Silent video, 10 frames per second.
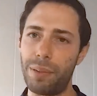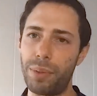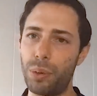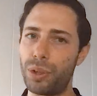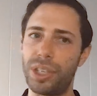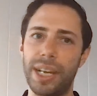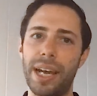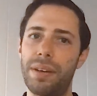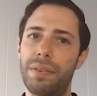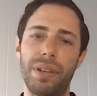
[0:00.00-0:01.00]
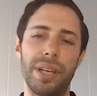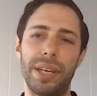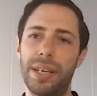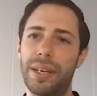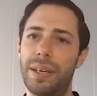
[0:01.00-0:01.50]
you also get
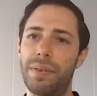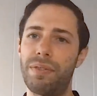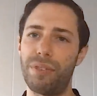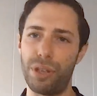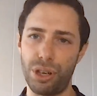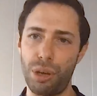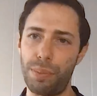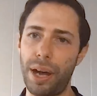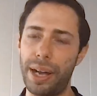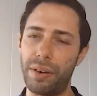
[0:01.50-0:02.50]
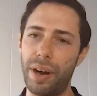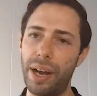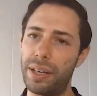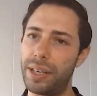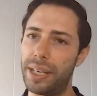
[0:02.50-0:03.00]
the first home buyer
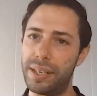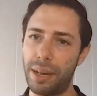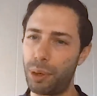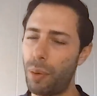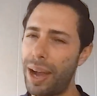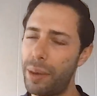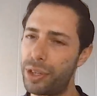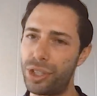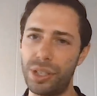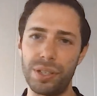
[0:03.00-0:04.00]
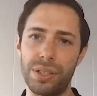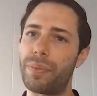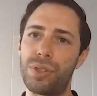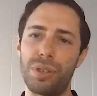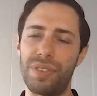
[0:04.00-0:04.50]
grant in WA, which is
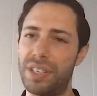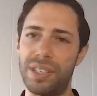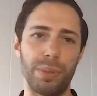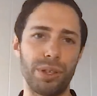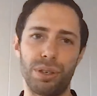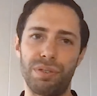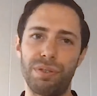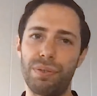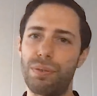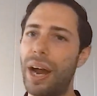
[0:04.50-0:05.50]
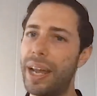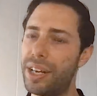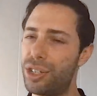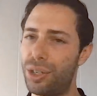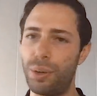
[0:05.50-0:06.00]
sort of in a similar sort of
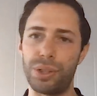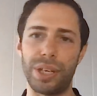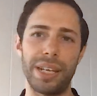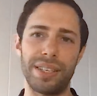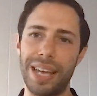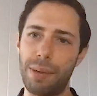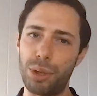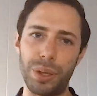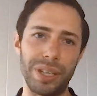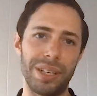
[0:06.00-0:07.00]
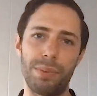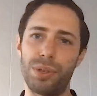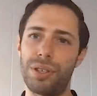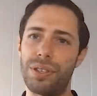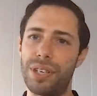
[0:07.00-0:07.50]
range. You also get stamp duty
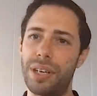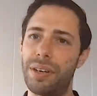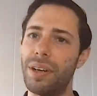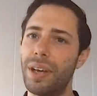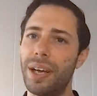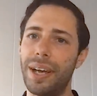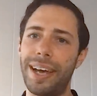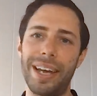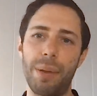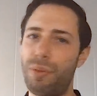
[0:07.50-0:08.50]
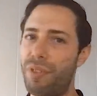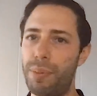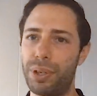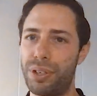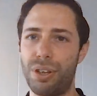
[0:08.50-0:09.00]
exemptions, and a number of the
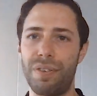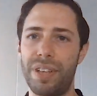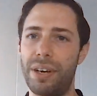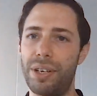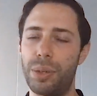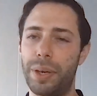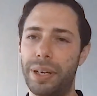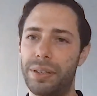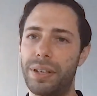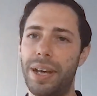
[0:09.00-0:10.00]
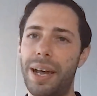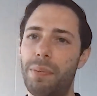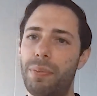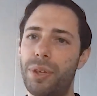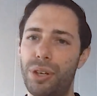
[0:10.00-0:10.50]
builders over there are doing
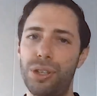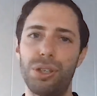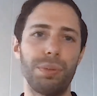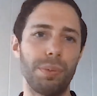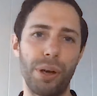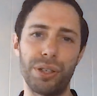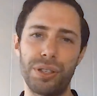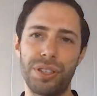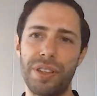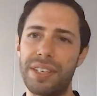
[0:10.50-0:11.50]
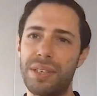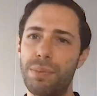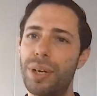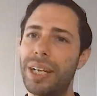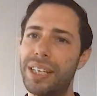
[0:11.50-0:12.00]
huge promotions. So there's
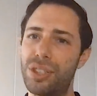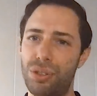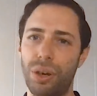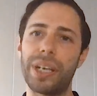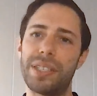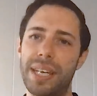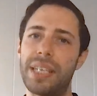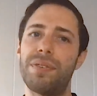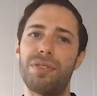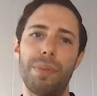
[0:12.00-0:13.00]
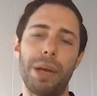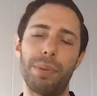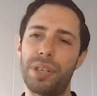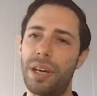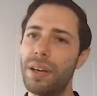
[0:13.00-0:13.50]
some really strong incentives for
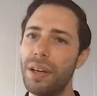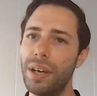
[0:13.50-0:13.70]
people to